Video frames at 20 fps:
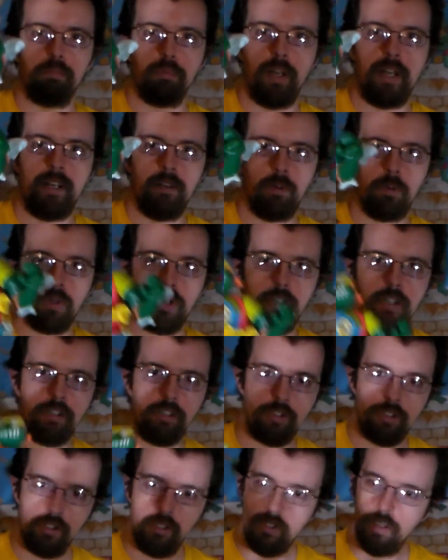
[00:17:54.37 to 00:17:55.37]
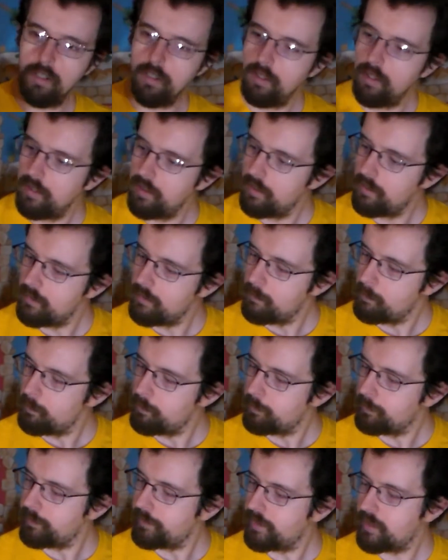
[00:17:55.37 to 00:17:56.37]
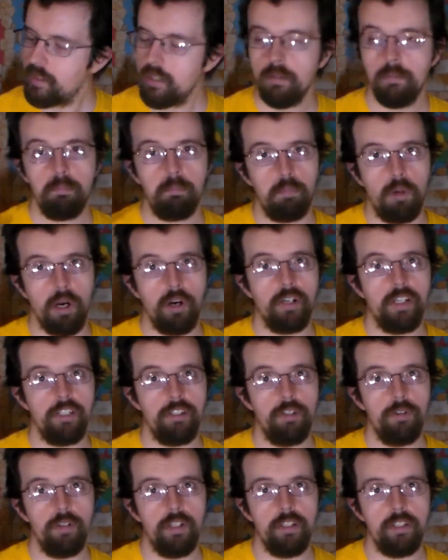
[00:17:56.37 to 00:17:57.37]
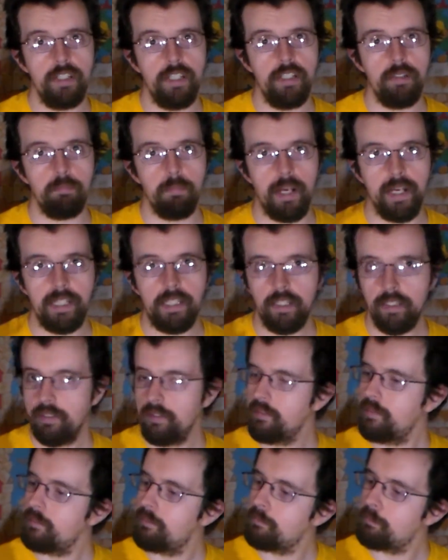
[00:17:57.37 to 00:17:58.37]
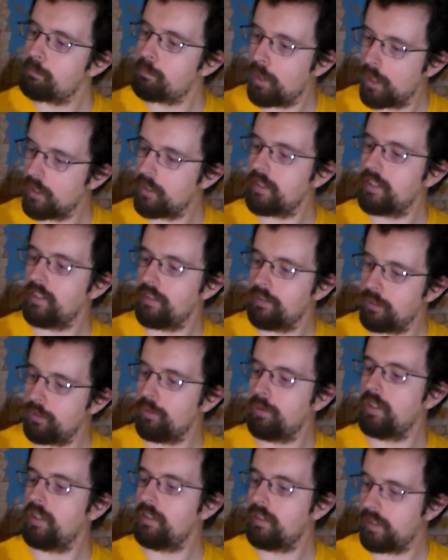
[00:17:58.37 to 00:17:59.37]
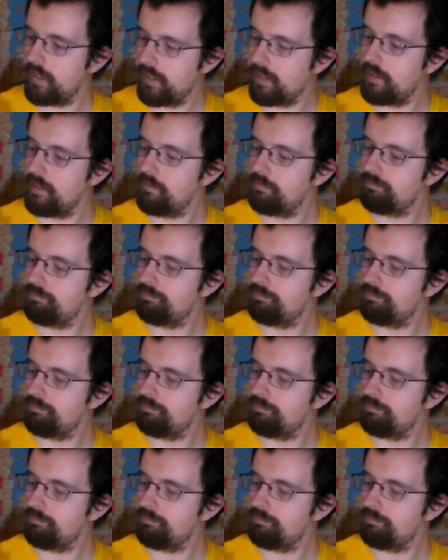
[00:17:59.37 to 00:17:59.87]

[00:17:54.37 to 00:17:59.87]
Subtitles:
bright orange. Party dude indeed, Mike. Party dude indeed.